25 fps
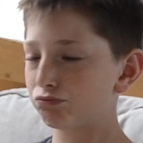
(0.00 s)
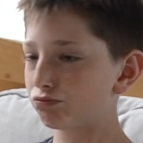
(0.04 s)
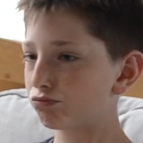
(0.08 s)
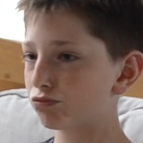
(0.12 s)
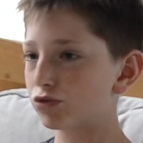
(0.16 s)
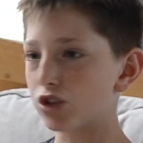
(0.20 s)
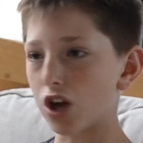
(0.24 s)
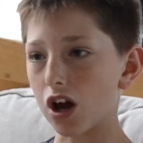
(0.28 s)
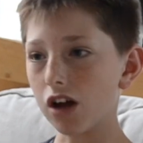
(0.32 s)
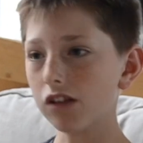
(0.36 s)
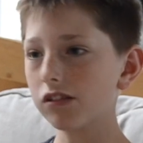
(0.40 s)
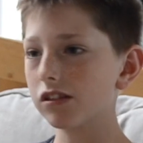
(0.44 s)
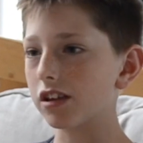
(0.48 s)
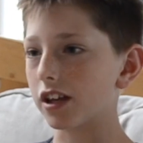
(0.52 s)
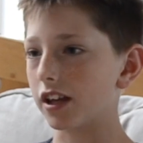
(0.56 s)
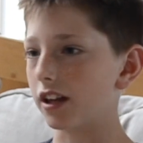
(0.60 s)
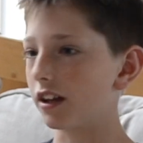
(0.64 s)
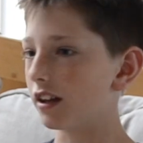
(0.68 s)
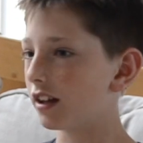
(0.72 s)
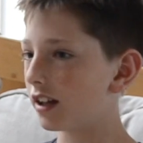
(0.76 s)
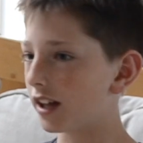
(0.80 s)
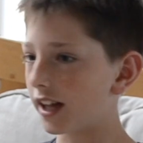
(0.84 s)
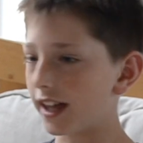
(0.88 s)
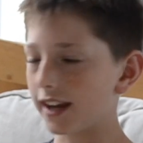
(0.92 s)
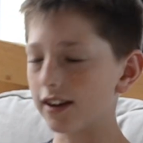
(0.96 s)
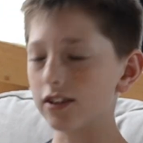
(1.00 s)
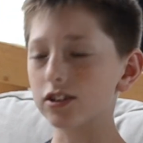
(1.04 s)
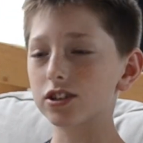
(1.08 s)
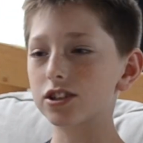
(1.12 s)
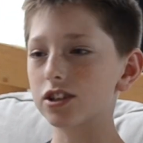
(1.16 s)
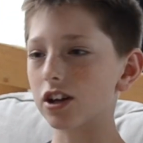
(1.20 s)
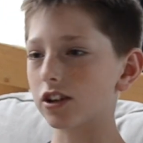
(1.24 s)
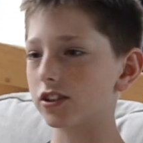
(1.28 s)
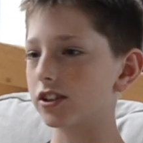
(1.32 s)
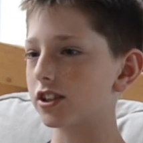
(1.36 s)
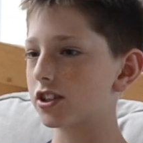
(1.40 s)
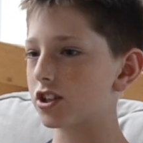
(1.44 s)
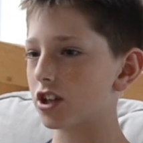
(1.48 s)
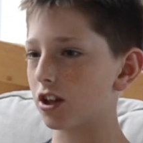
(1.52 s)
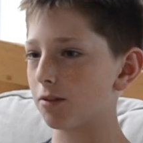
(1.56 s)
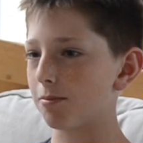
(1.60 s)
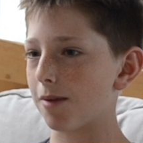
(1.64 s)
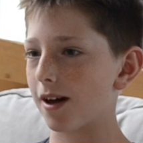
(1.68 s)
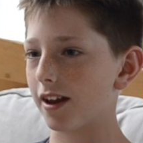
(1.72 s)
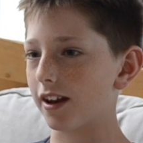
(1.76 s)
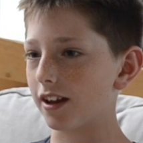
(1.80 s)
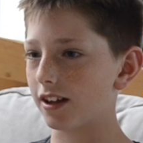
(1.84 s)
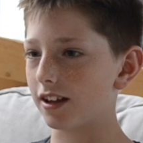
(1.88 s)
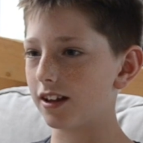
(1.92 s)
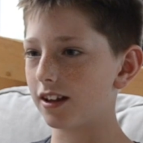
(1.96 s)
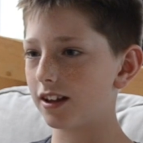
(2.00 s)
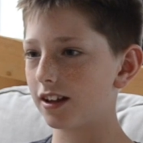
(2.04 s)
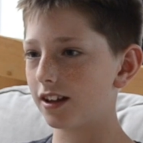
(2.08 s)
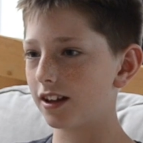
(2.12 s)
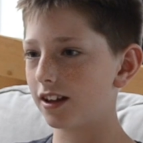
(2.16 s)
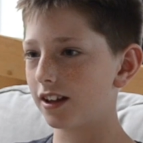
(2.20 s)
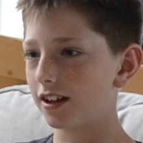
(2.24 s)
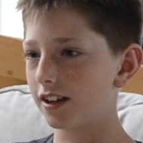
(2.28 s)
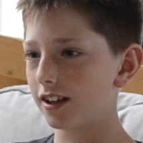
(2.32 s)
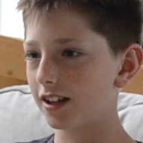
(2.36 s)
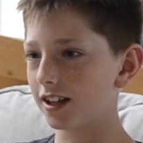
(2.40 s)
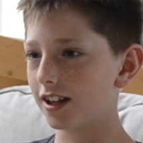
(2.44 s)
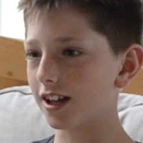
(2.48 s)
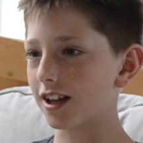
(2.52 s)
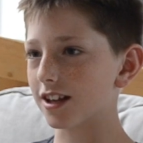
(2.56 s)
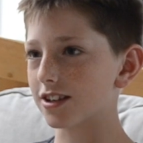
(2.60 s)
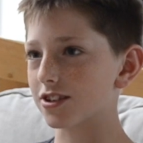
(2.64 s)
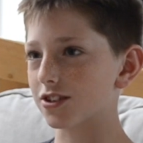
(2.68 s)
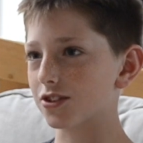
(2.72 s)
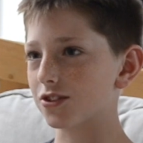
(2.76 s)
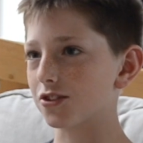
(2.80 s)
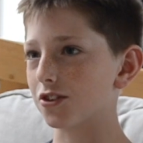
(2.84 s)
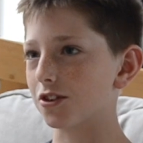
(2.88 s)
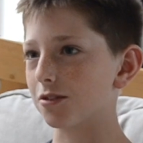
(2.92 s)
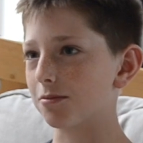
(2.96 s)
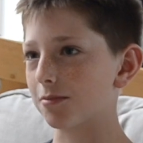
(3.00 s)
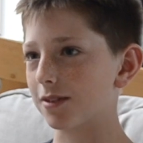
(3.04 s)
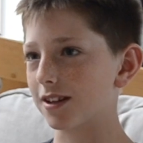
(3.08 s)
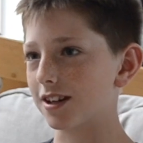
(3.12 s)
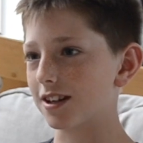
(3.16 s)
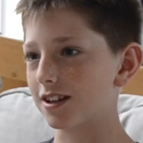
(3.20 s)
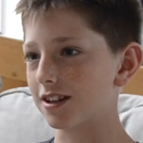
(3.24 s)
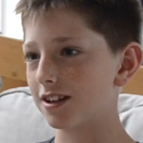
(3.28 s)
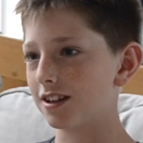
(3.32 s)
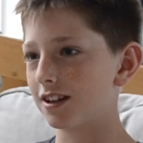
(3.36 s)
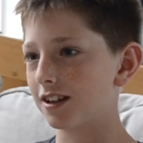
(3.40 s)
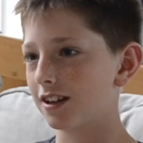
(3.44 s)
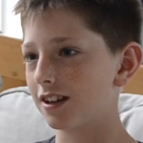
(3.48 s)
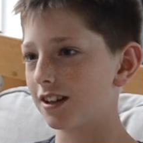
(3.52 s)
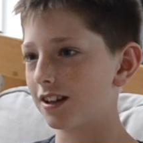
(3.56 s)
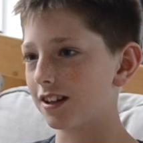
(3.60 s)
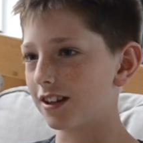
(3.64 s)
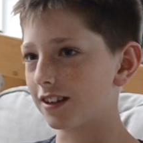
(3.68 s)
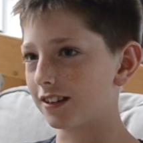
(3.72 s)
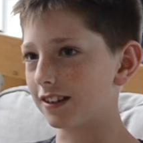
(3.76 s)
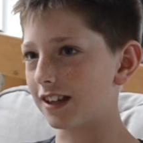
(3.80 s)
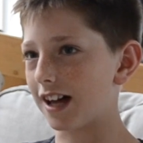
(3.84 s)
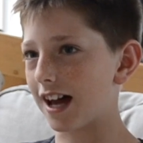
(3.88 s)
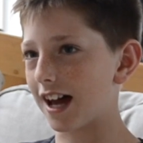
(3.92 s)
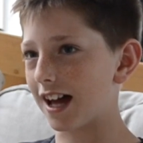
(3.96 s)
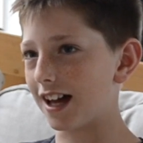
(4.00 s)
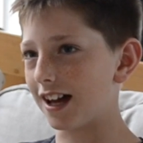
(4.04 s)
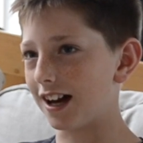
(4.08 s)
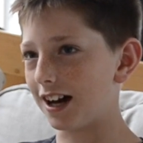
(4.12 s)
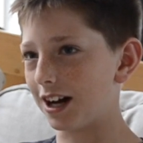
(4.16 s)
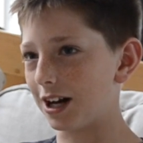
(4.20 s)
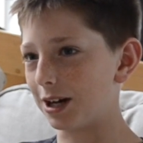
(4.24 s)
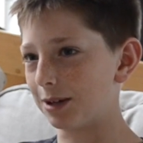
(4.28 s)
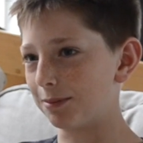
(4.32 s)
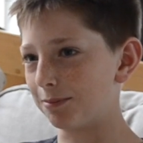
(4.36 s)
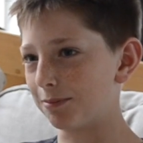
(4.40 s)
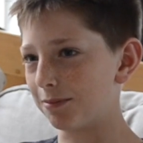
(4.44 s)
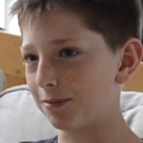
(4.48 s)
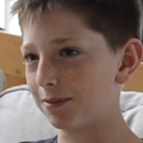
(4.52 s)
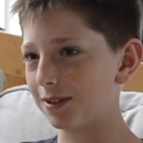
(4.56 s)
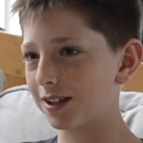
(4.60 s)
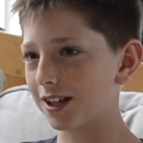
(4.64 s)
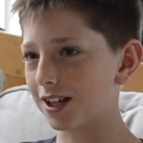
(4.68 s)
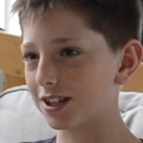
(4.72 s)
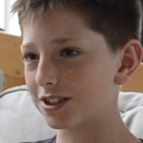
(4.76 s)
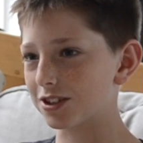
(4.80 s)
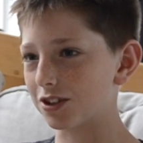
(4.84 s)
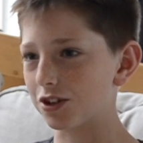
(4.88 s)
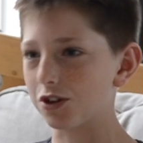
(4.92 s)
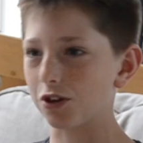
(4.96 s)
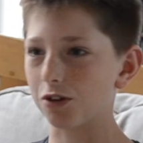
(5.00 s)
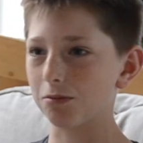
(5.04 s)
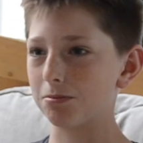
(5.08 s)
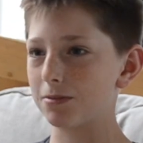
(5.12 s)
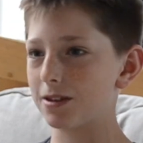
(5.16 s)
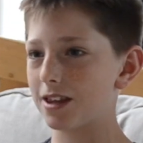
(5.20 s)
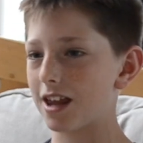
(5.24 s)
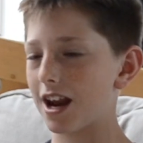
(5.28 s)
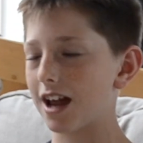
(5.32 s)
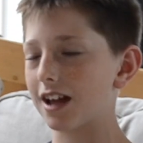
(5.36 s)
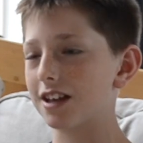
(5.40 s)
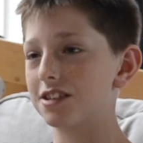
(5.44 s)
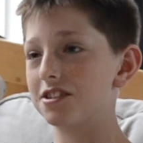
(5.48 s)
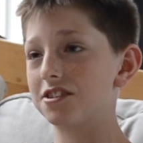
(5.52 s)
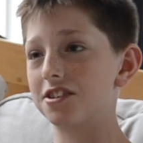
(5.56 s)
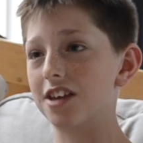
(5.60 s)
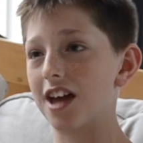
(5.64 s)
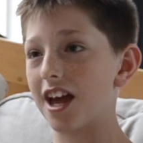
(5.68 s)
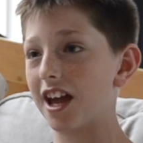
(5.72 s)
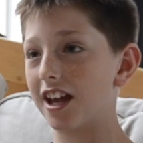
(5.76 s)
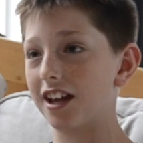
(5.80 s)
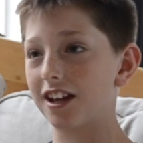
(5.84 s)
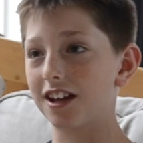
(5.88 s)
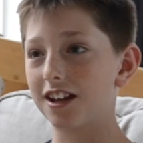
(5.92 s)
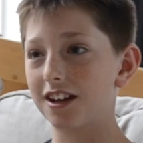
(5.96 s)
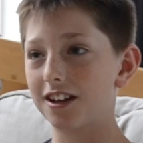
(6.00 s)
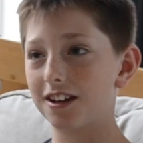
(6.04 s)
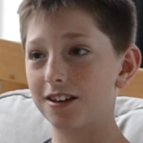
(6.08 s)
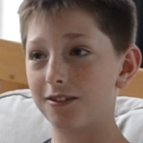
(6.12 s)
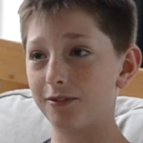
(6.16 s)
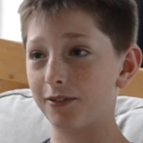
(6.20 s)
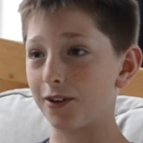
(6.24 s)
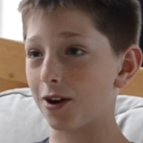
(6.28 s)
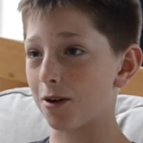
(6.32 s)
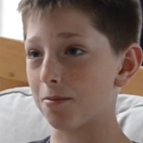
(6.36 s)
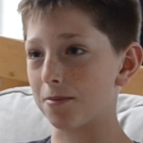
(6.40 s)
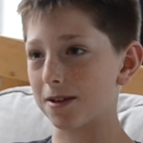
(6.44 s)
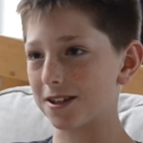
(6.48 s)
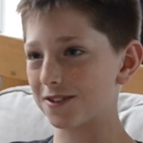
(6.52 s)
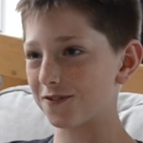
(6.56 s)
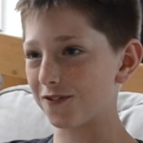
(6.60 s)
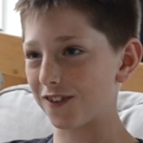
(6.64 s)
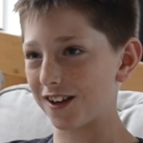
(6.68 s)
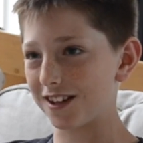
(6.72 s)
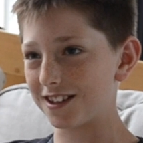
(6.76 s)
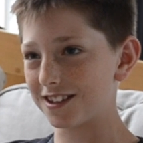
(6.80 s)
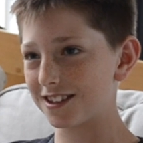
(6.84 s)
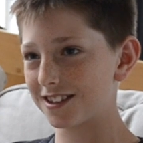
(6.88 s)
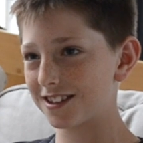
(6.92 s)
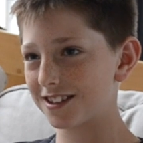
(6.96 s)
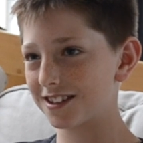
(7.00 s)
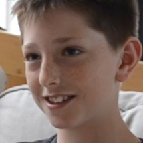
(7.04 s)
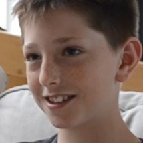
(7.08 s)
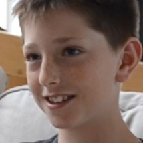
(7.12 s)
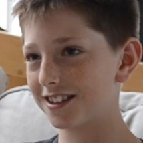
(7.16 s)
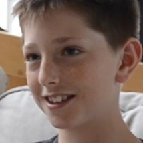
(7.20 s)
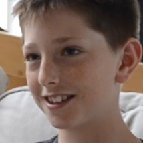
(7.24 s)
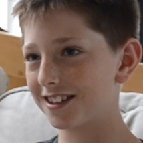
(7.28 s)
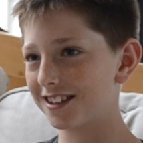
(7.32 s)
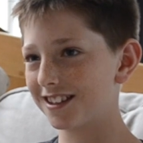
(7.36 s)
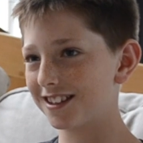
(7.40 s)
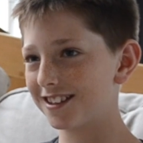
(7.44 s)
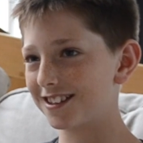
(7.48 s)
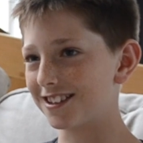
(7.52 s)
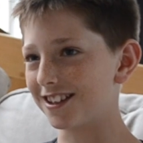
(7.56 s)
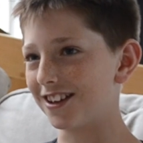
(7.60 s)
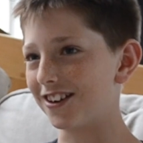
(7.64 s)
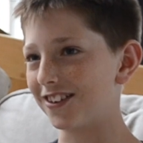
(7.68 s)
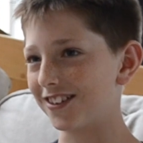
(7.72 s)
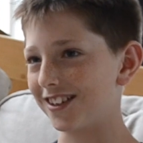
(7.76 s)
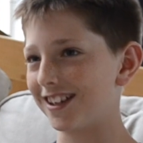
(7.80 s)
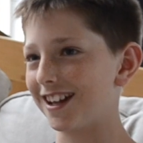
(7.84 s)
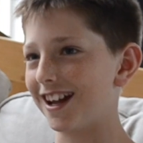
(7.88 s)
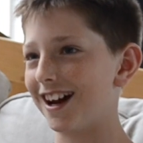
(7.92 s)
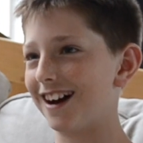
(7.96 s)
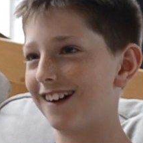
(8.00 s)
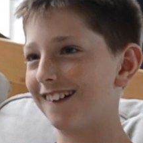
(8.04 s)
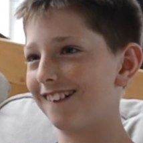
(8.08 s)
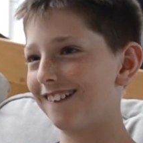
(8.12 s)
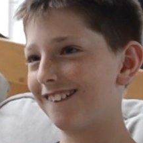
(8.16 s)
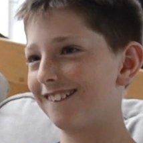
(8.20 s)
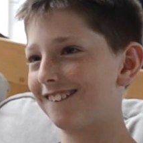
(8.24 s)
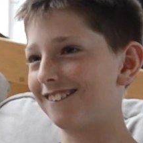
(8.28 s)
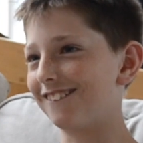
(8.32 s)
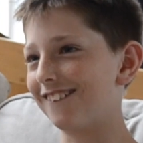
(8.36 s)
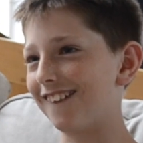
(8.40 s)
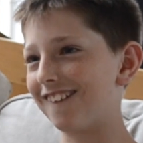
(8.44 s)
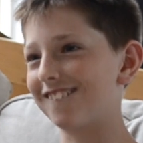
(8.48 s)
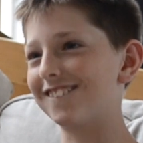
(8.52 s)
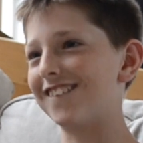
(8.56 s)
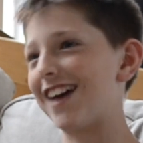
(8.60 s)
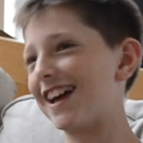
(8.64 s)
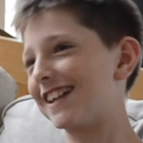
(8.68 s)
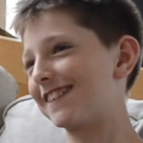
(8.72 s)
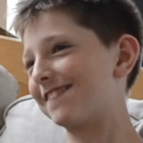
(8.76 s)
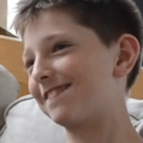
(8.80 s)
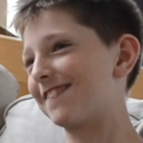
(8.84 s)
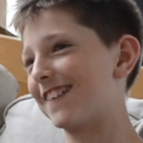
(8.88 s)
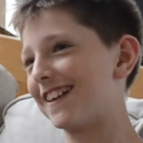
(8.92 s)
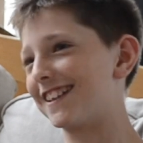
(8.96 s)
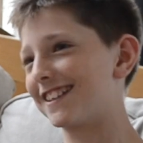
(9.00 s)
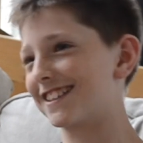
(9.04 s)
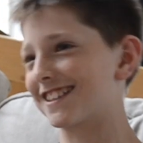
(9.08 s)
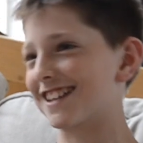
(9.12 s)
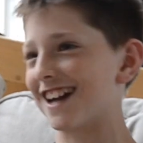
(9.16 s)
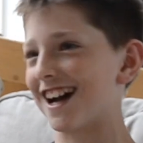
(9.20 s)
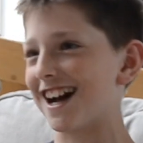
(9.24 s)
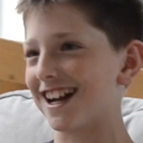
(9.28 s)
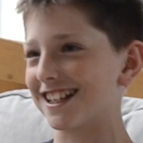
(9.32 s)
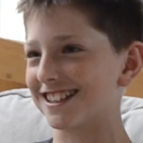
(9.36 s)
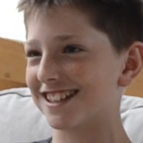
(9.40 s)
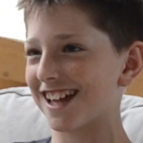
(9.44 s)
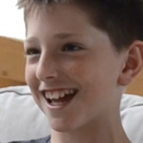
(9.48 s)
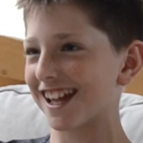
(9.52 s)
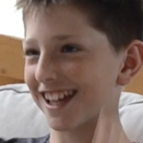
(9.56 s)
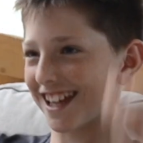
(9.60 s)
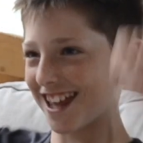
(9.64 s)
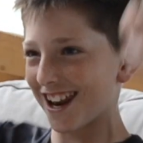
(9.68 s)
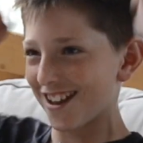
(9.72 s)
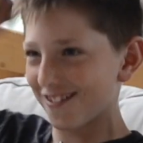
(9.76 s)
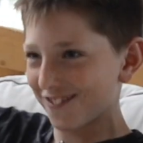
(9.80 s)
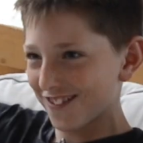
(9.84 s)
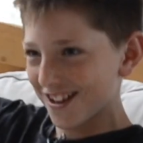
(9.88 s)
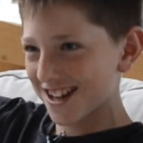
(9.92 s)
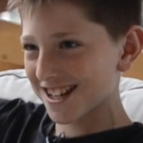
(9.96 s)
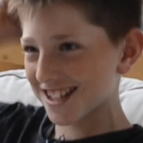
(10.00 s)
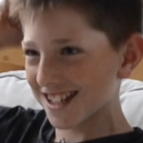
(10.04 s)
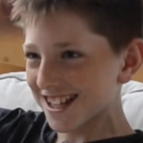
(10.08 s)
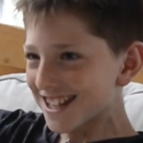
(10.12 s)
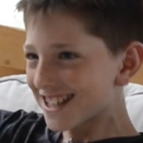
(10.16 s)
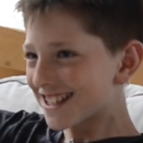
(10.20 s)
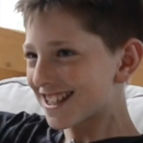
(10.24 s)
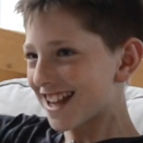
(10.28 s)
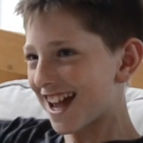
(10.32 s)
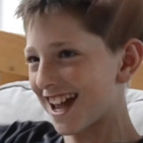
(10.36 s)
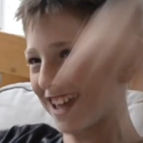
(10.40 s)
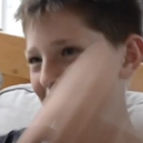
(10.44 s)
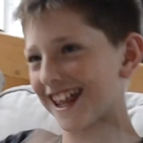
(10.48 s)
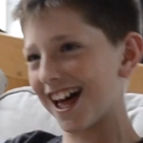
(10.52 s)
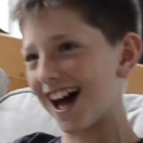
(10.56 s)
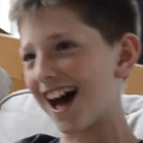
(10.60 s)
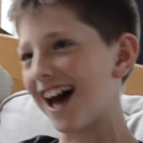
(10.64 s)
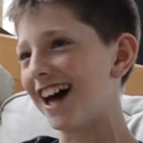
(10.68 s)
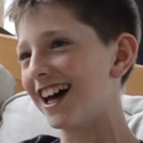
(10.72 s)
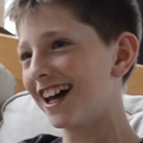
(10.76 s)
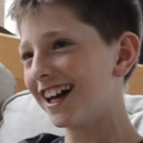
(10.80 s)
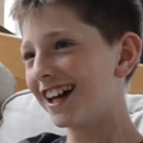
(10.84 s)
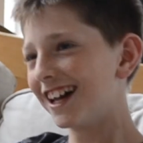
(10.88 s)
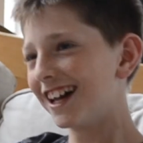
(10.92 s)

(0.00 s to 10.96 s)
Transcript: Totally. And he was totally chill about it. He also told me that I can say we are best friends. So yeah, we're best friends, guys. I can officially say that.